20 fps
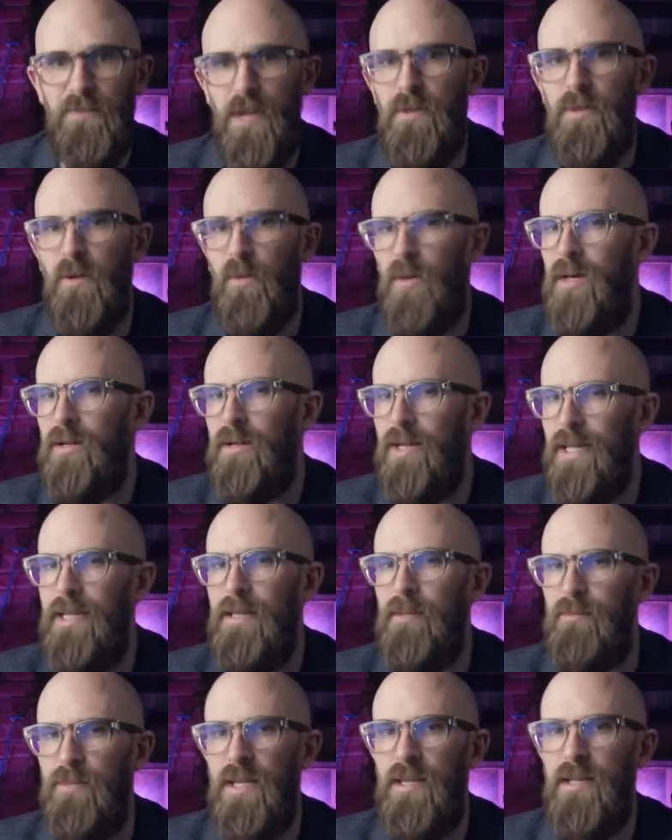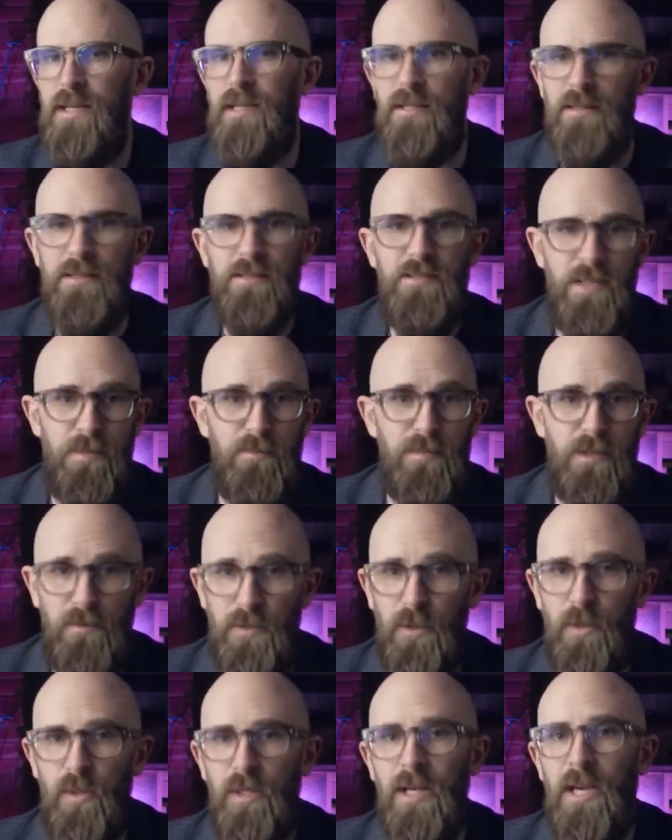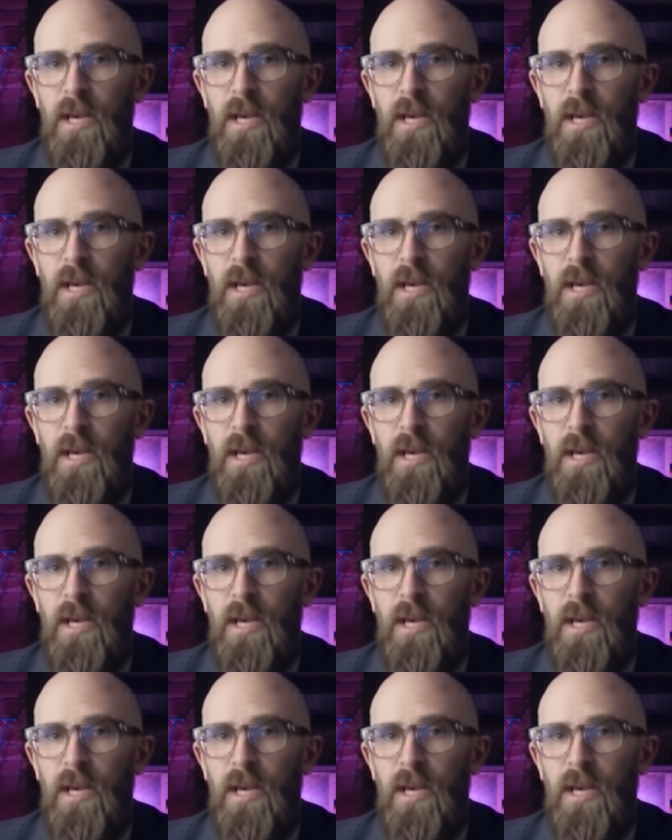know that while clean burning and cheap to fuel,